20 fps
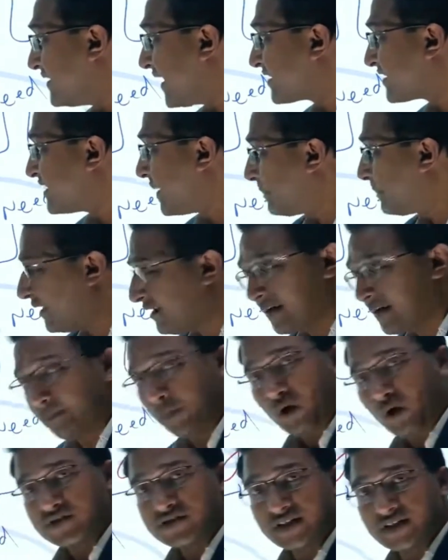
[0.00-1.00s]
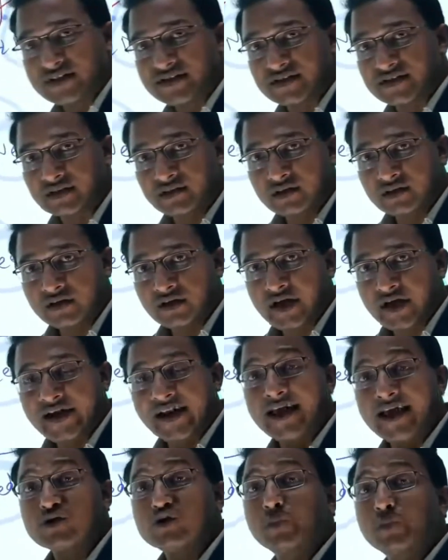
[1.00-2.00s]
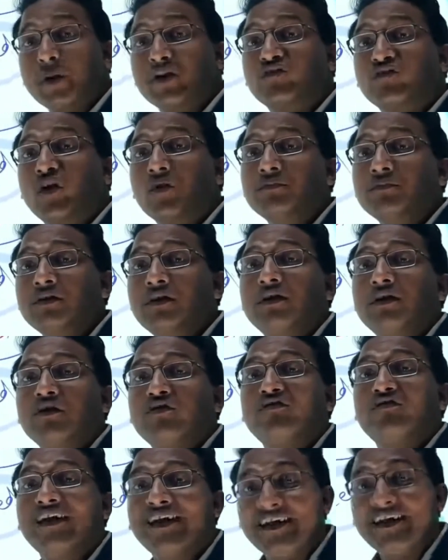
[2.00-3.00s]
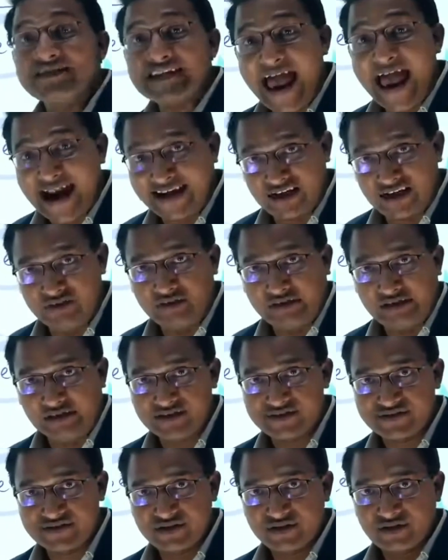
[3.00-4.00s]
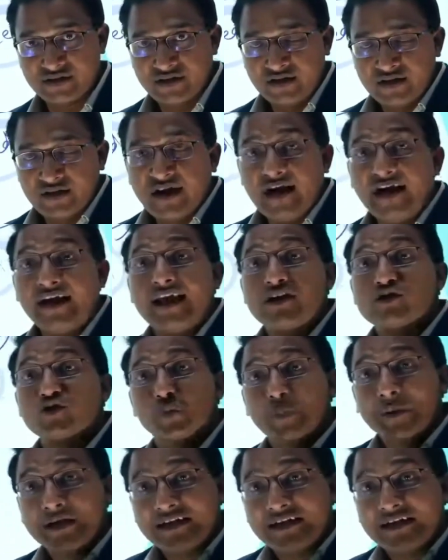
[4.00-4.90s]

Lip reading: is accepting deposits, it has to perform various activities. It has to